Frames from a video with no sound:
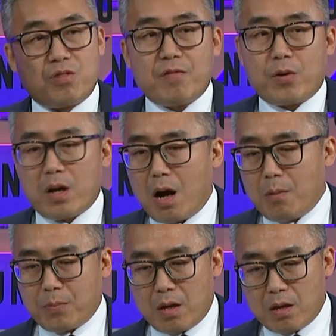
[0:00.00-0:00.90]
Jeffrey,
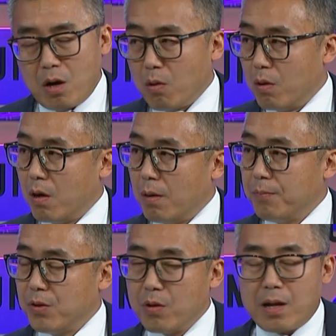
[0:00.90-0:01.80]
um, you know,
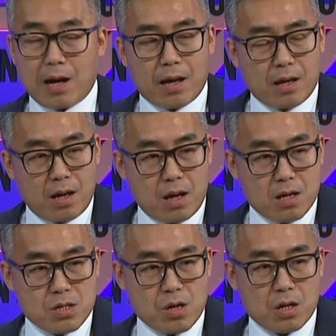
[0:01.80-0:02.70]
um, you and I
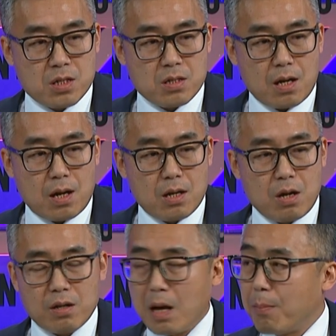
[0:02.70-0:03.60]
talked a
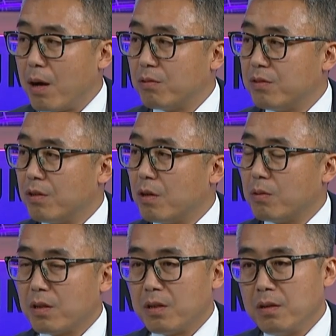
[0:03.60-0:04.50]
lot about, you
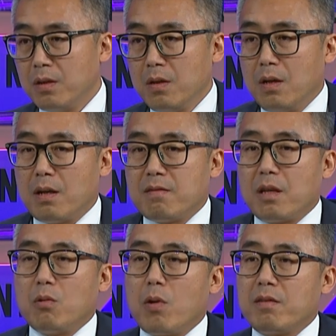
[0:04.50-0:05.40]
know, the, let's
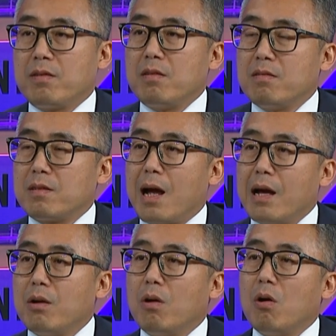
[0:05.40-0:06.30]
say the Western
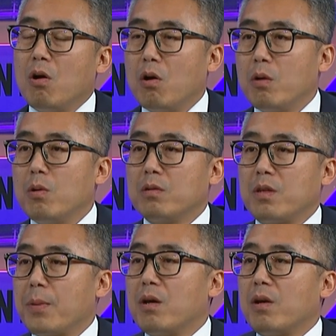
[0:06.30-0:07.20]
style or Hollywood,
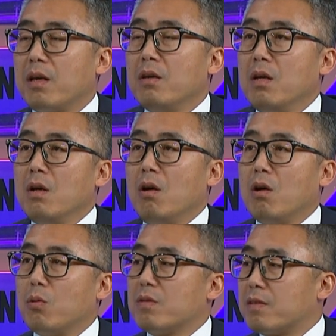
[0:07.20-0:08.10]
typically
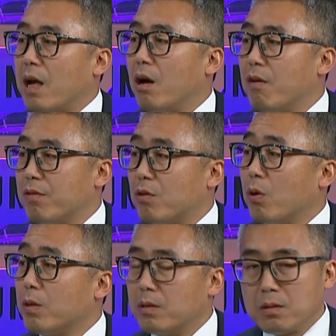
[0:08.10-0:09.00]
Hollywood style of
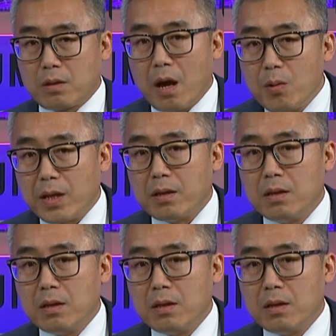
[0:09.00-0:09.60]
storytelling